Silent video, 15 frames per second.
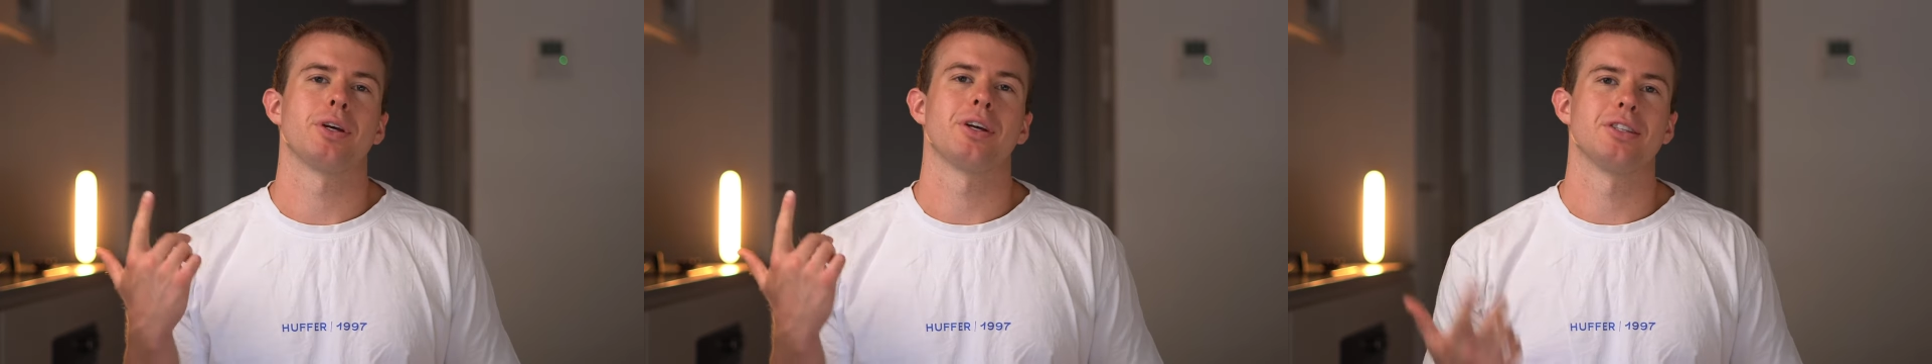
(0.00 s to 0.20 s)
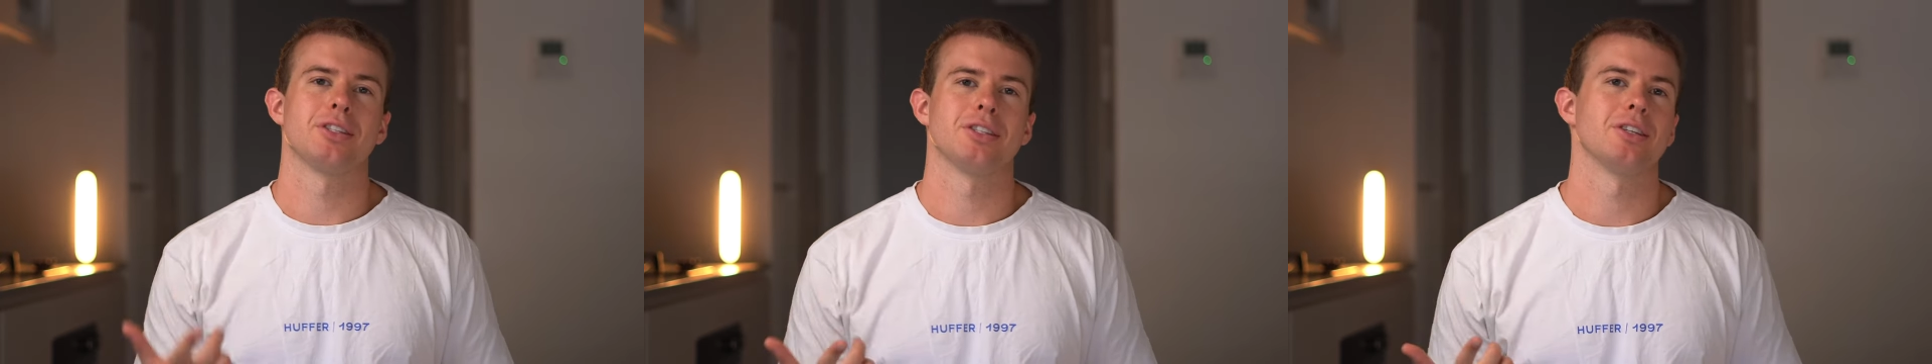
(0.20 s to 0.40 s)

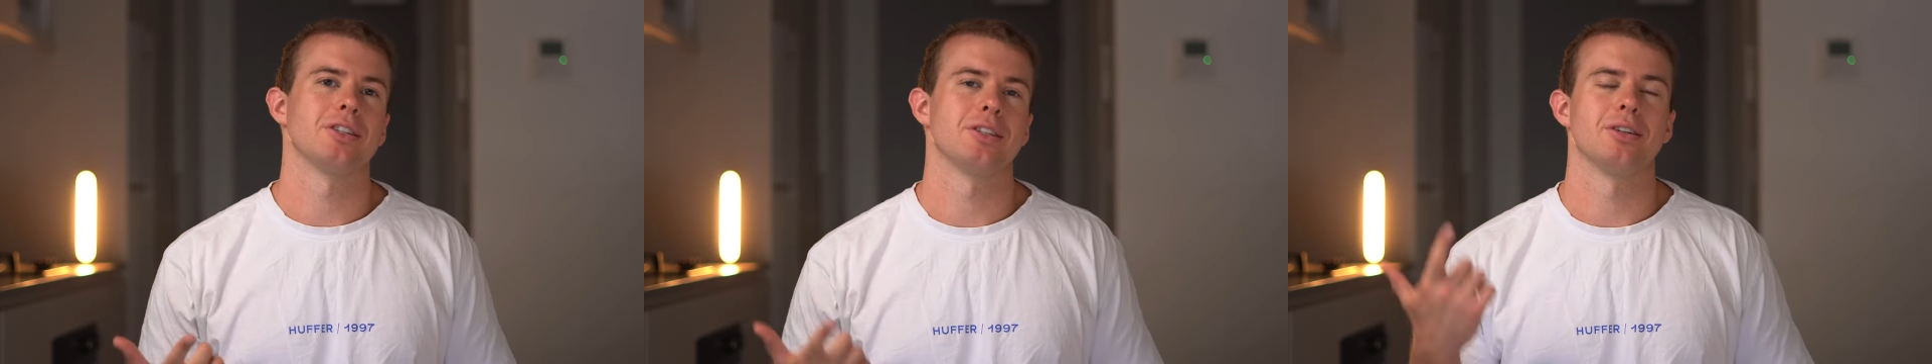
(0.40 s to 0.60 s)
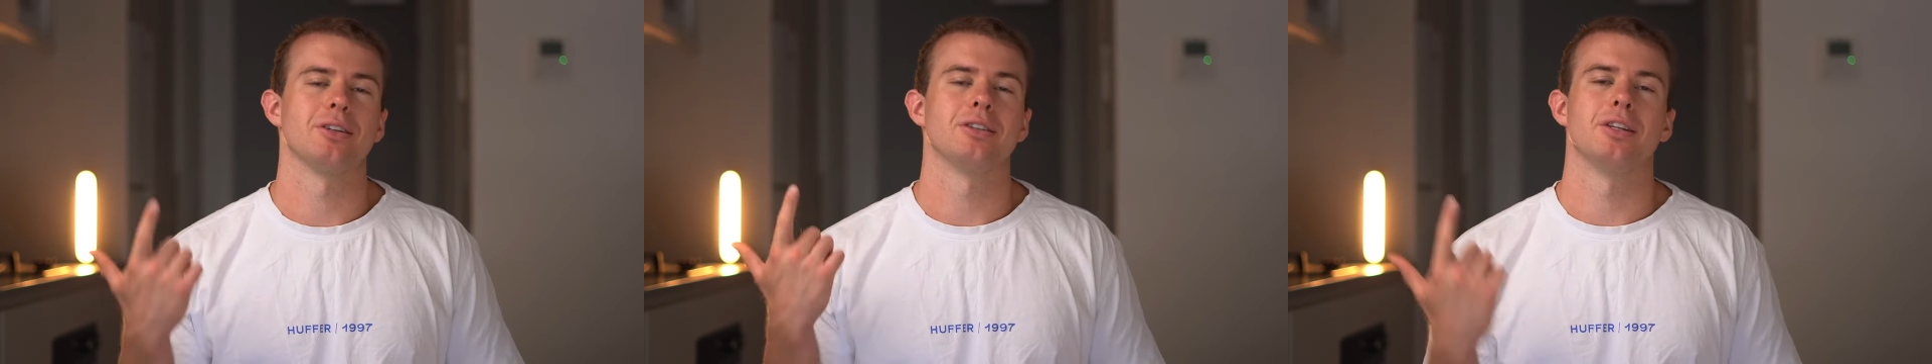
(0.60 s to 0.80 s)

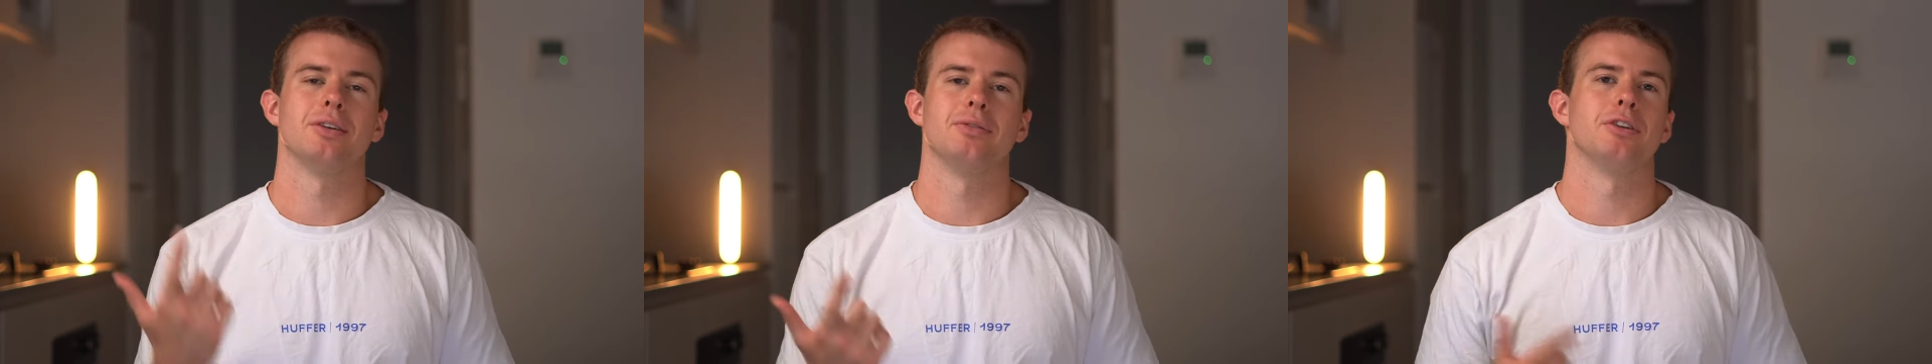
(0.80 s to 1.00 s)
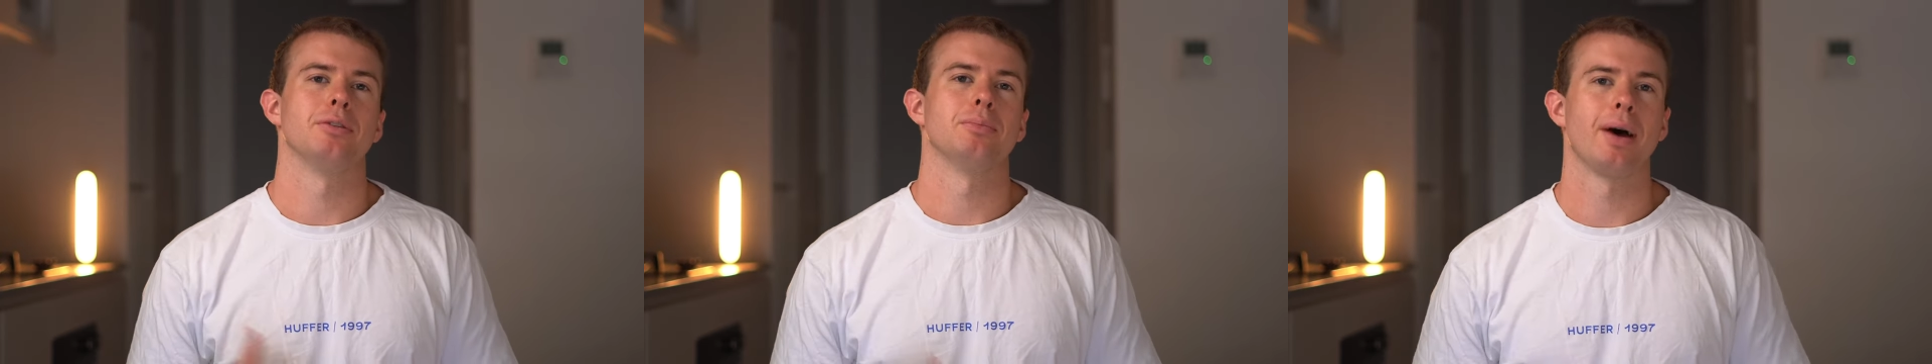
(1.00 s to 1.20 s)
consistent
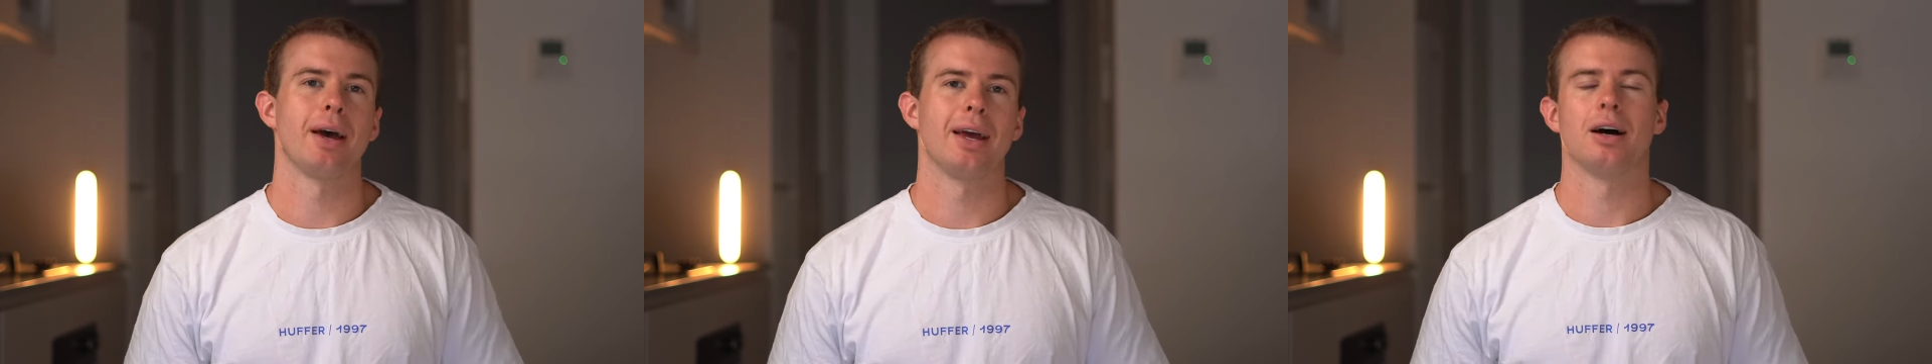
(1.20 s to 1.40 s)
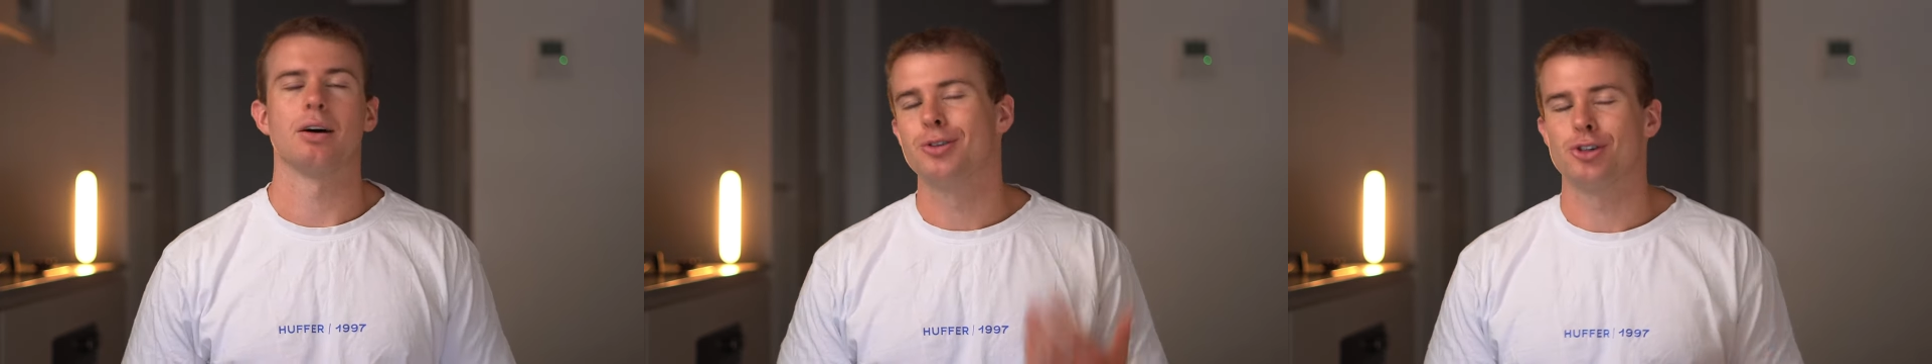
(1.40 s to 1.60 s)
dividend
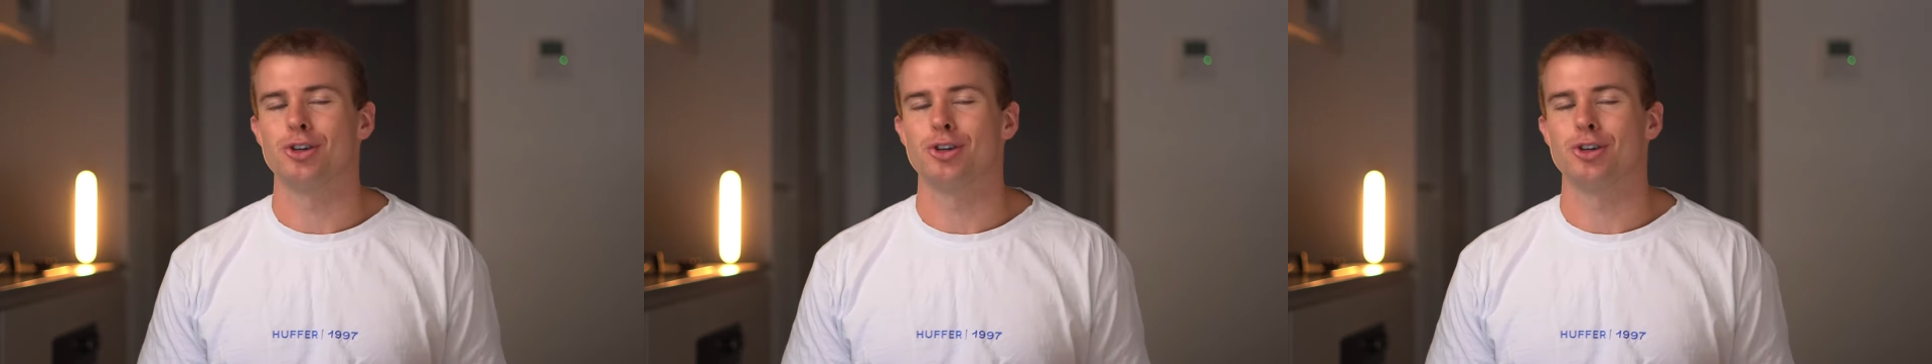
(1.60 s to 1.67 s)
payout.